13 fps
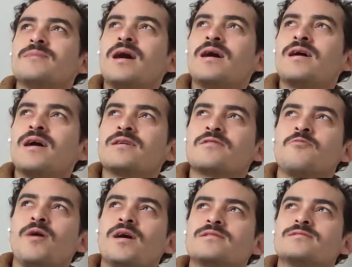I
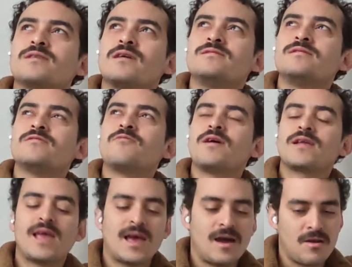didn't
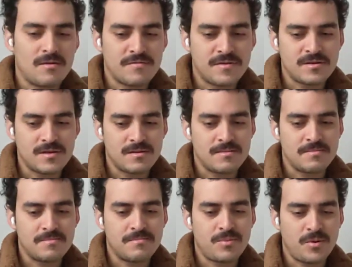quite get all of the
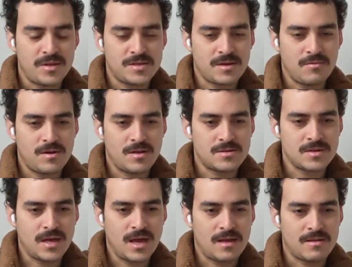points I wanted to
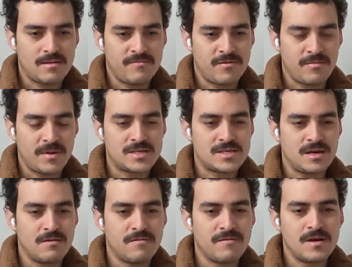get for
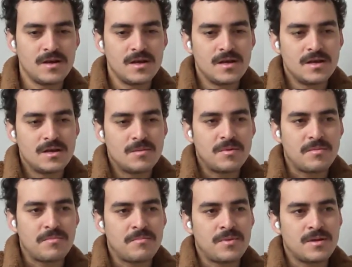myself.
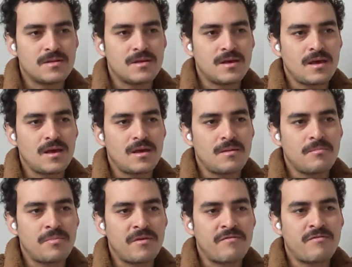But
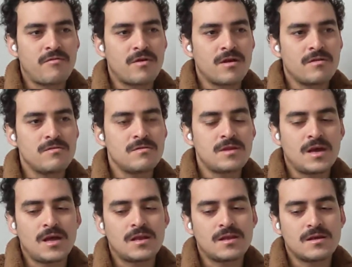before I do
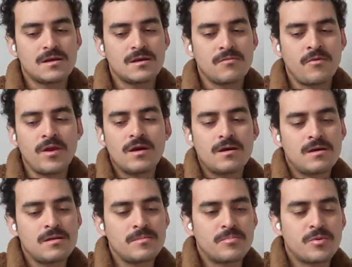that,
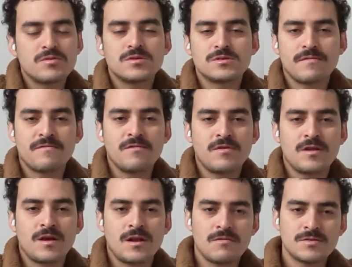in the process of doing
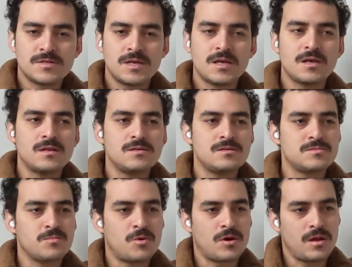that, I was thinking
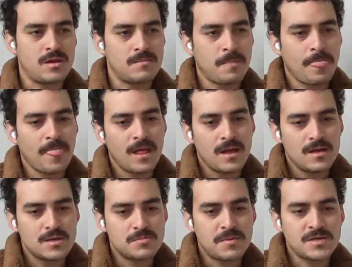this morning,
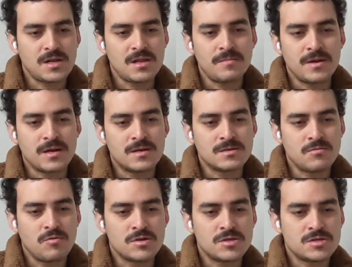especially because I
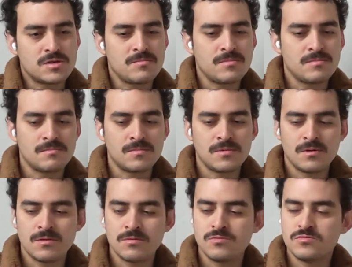watched some
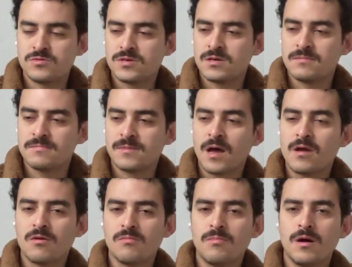old
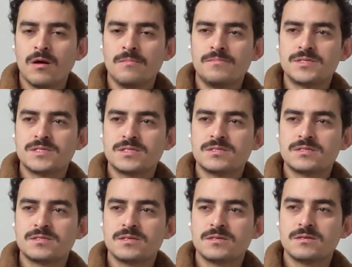Uncle
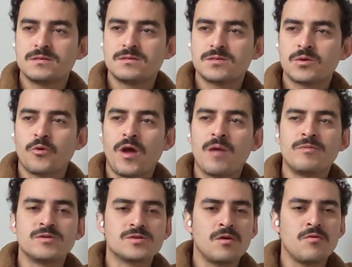Bob's
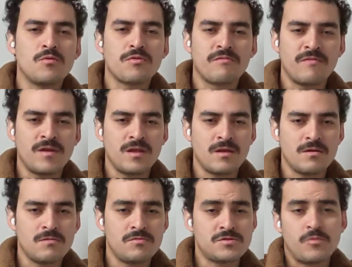Scriber's Oath
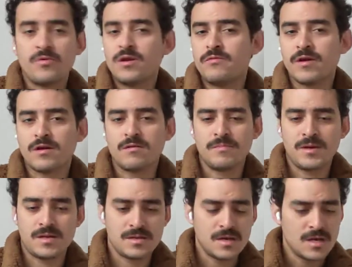video, which I really
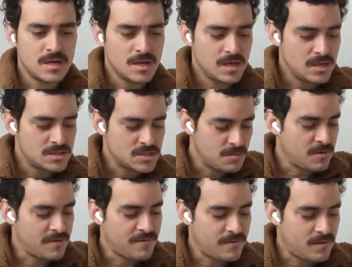recommend. Some
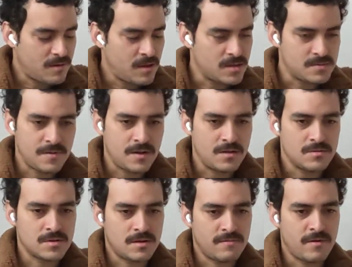of his
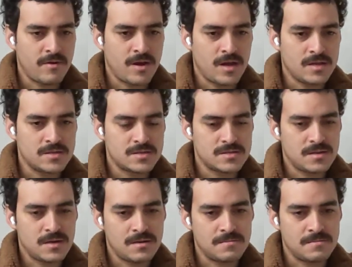videos are very nice.